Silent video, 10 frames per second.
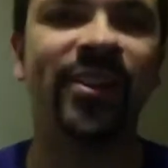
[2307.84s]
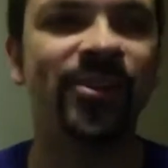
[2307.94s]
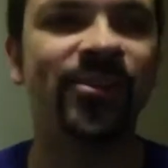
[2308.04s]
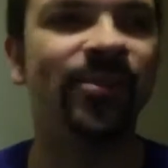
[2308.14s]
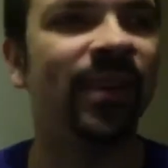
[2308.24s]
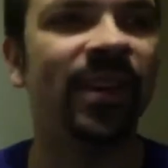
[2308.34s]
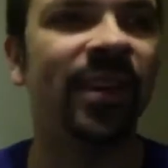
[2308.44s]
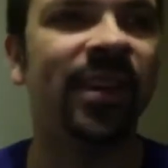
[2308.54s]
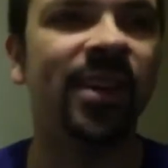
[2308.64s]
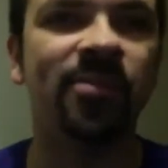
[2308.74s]
who
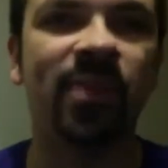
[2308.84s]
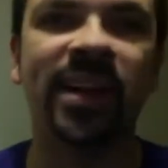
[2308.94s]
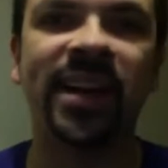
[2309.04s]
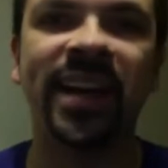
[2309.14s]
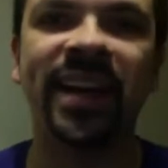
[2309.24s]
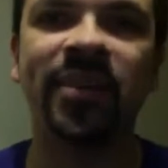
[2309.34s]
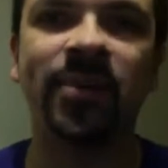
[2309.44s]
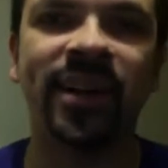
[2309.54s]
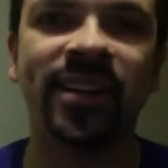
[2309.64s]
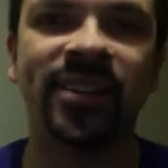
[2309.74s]
can play
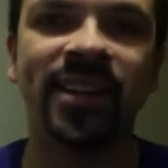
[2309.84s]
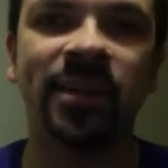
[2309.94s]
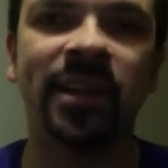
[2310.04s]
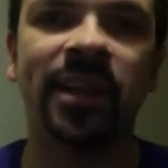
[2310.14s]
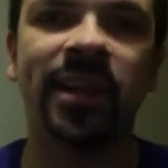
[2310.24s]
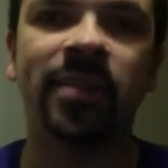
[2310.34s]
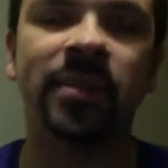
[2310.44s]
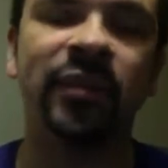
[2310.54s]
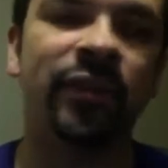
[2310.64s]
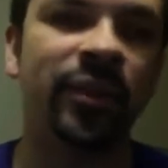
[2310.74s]
anywhere, seemingly in the
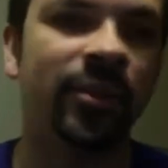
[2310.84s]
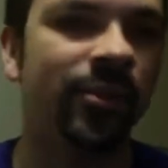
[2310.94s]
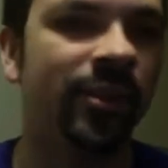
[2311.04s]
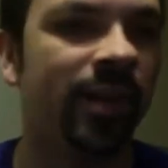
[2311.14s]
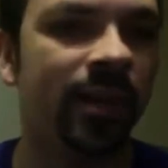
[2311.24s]
midfield,